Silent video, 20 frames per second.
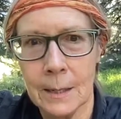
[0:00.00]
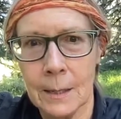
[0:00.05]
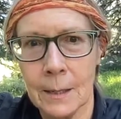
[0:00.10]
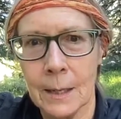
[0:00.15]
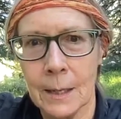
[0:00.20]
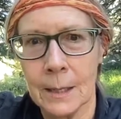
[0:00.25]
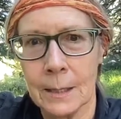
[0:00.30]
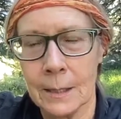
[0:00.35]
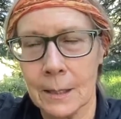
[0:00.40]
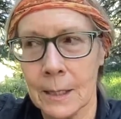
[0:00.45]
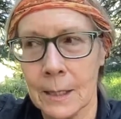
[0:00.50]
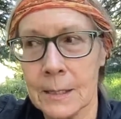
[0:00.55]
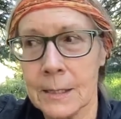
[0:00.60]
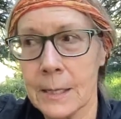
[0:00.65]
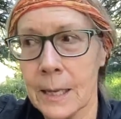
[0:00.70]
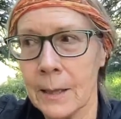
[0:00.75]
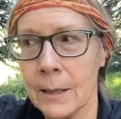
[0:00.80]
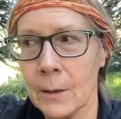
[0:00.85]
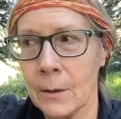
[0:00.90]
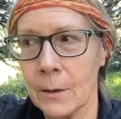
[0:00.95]
Like let's say
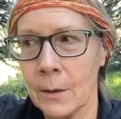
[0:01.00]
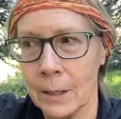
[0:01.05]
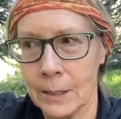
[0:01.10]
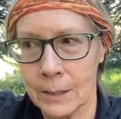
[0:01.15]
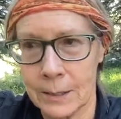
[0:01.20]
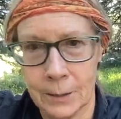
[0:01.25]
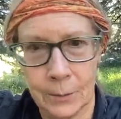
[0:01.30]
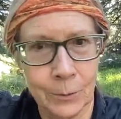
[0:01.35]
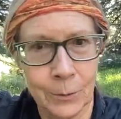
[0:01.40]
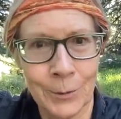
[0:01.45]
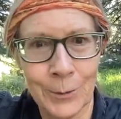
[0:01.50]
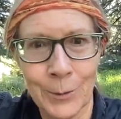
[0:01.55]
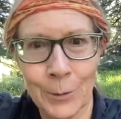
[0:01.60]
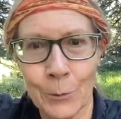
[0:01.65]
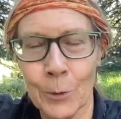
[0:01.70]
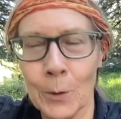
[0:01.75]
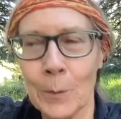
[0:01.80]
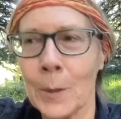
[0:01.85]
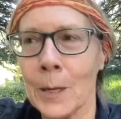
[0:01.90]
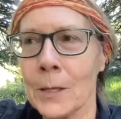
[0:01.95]
that let's say we're doing three
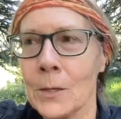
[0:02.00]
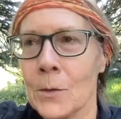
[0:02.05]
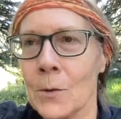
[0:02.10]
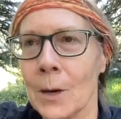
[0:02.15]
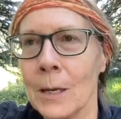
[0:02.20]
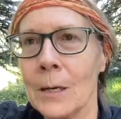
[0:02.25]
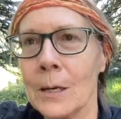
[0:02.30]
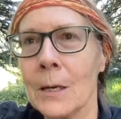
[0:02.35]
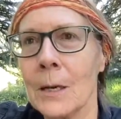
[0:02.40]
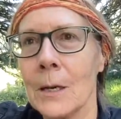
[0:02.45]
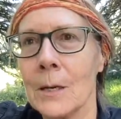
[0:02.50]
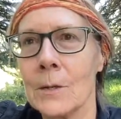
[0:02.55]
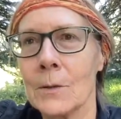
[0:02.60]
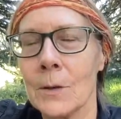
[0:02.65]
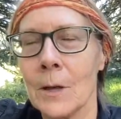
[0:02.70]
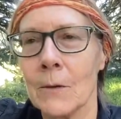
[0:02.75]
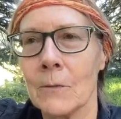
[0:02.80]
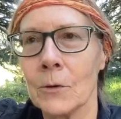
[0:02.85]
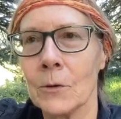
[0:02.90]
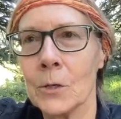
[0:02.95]
months, right? So
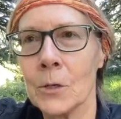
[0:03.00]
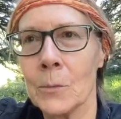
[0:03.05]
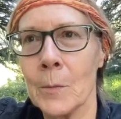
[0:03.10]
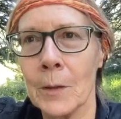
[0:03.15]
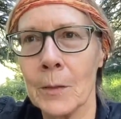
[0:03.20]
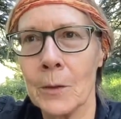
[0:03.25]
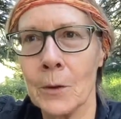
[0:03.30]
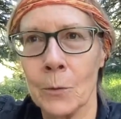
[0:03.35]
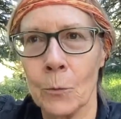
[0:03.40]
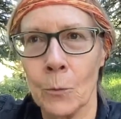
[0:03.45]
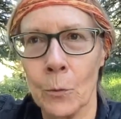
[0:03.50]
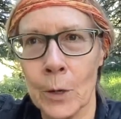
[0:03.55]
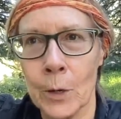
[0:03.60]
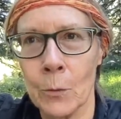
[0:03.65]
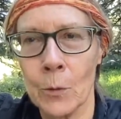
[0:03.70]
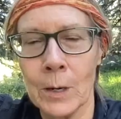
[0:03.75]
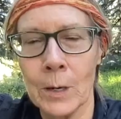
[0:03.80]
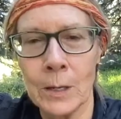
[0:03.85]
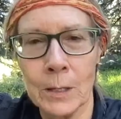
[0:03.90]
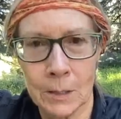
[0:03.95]
that first month, your week
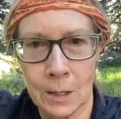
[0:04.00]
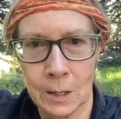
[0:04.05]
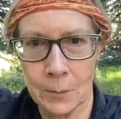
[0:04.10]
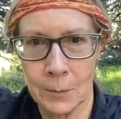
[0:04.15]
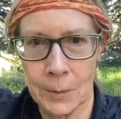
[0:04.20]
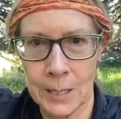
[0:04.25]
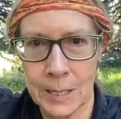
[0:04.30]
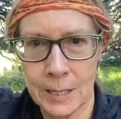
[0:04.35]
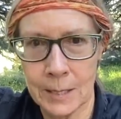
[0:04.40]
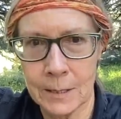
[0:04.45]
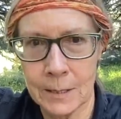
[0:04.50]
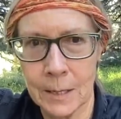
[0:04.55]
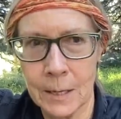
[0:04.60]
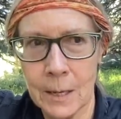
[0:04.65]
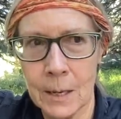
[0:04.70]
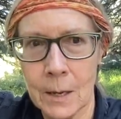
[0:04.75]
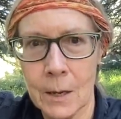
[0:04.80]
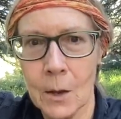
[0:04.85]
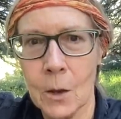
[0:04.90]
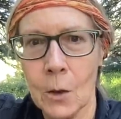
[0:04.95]
one is going to be easy.
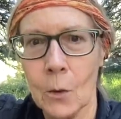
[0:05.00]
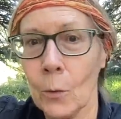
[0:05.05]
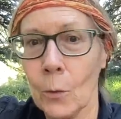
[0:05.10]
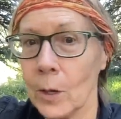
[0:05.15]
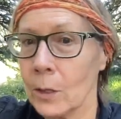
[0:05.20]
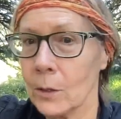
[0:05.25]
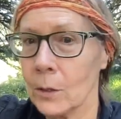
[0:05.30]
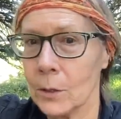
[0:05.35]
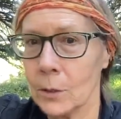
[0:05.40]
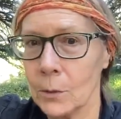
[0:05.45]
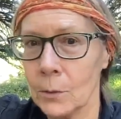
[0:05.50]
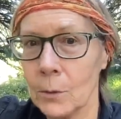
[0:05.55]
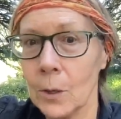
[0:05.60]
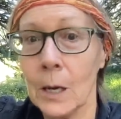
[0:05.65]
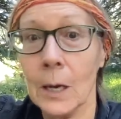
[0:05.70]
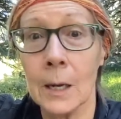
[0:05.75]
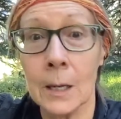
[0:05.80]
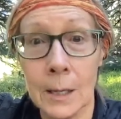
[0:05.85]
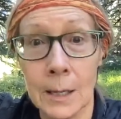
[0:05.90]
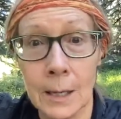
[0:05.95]
Week two,
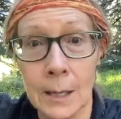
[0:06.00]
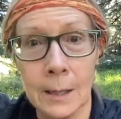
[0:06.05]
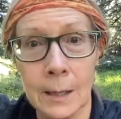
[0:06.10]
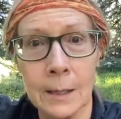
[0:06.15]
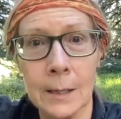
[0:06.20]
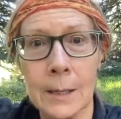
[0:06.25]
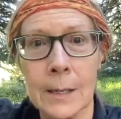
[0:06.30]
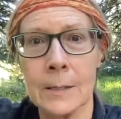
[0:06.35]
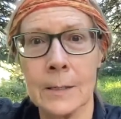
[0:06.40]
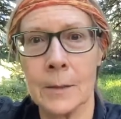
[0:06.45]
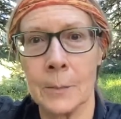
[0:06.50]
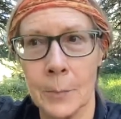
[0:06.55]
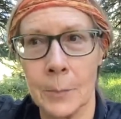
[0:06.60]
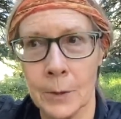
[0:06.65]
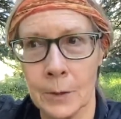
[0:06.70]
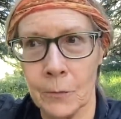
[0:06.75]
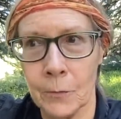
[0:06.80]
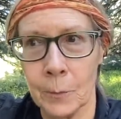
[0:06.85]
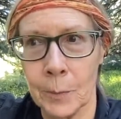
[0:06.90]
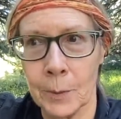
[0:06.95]
again, is a bit
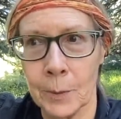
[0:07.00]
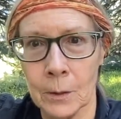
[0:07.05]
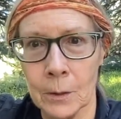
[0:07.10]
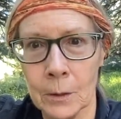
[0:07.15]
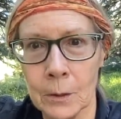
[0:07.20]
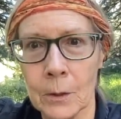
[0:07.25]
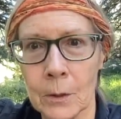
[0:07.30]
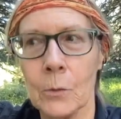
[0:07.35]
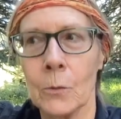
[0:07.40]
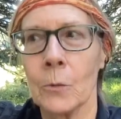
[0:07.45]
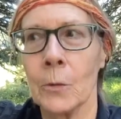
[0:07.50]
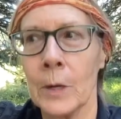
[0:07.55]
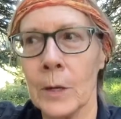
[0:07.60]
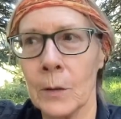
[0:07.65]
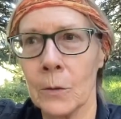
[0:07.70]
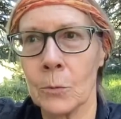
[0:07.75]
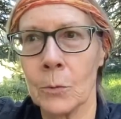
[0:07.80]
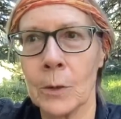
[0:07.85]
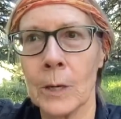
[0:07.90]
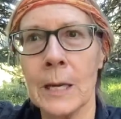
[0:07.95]
of a build. Week
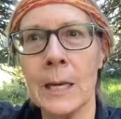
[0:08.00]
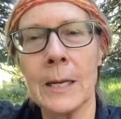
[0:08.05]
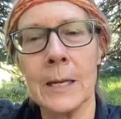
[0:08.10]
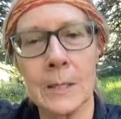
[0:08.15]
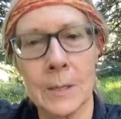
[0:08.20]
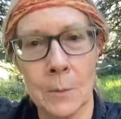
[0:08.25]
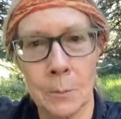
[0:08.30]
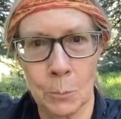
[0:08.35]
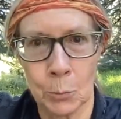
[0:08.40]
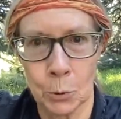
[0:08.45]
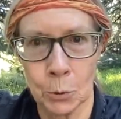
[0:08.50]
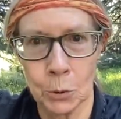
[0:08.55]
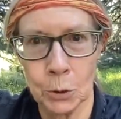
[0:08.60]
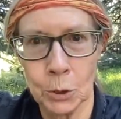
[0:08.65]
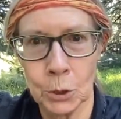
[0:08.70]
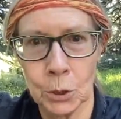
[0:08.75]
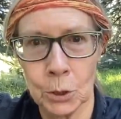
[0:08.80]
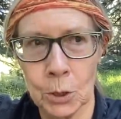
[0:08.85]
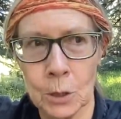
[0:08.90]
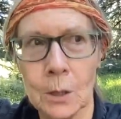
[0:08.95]
three is a
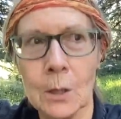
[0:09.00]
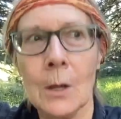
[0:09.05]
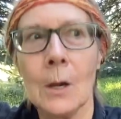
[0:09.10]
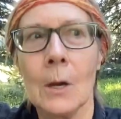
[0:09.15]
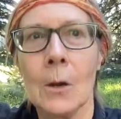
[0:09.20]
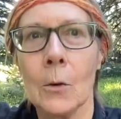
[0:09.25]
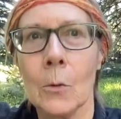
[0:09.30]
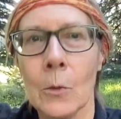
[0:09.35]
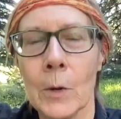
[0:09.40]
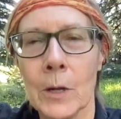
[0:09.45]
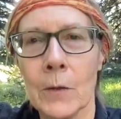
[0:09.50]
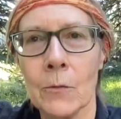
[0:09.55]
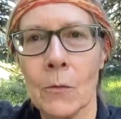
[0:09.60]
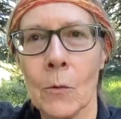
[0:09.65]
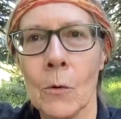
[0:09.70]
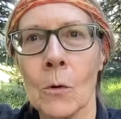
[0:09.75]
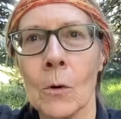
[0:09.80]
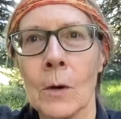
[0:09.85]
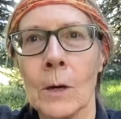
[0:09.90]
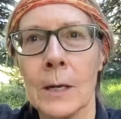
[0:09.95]
push. Week
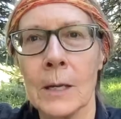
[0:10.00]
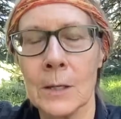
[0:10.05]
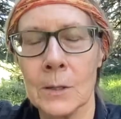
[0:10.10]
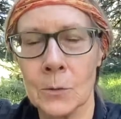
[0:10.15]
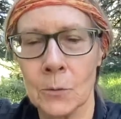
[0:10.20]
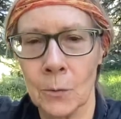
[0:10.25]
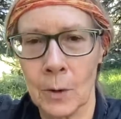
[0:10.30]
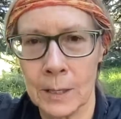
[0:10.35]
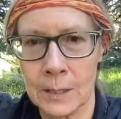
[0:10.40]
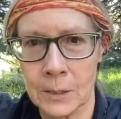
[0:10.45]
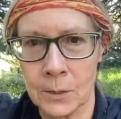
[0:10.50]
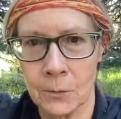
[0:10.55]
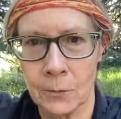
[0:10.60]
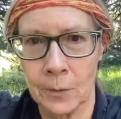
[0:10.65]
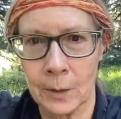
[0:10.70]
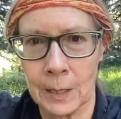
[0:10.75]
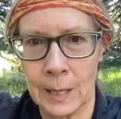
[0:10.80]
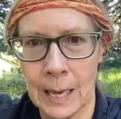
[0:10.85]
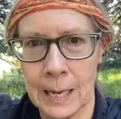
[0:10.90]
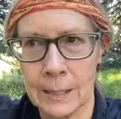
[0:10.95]
four is a rest and
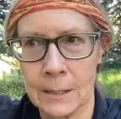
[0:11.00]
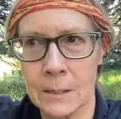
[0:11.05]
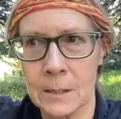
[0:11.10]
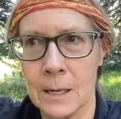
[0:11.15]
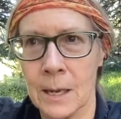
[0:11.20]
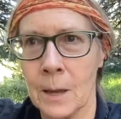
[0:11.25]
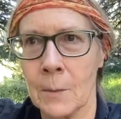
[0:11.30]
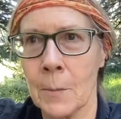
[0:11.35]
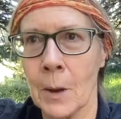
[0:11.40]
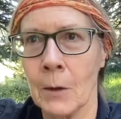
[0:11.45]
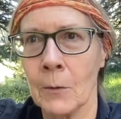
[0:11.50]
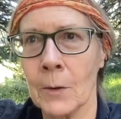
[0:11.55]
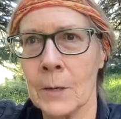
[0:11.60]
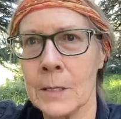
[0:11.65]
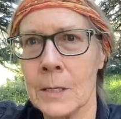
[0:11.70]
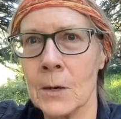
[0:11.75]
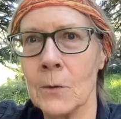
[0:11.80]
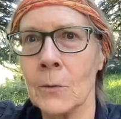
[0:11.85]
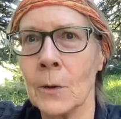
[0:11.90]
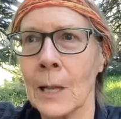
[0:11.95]
relax. And by
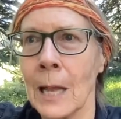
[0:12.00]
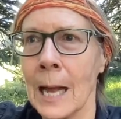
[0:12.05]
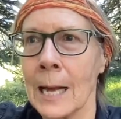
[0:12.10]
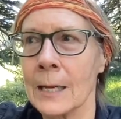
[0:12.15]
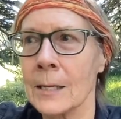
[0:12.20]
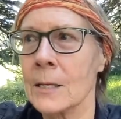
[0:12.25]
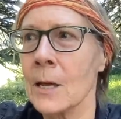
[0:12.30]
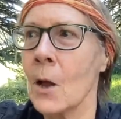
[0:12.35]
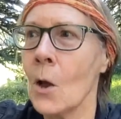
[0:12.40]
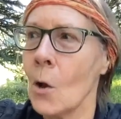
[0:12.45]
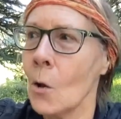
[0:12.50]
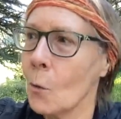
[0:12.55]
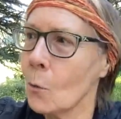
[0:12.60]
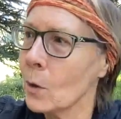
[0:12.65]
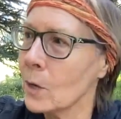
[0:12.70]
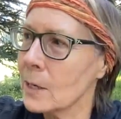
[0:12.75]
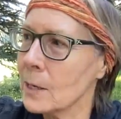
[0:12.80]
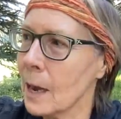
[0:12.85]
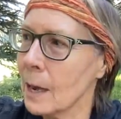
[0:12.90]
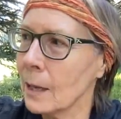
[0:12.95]
rest and relax,
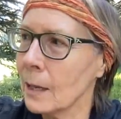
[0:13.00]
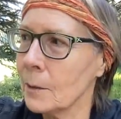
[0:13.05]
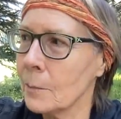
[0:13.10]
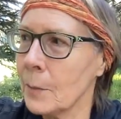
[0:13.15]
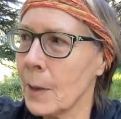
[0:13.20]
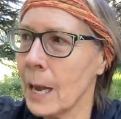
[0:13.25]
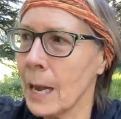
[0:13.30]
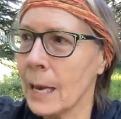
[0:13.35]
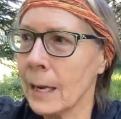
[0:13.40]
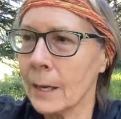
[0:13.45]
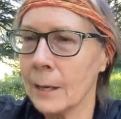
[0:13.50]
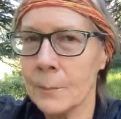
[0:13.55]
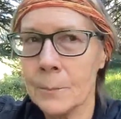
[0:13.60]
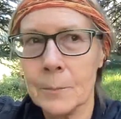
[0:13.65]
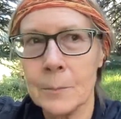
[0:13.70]
we dial it back.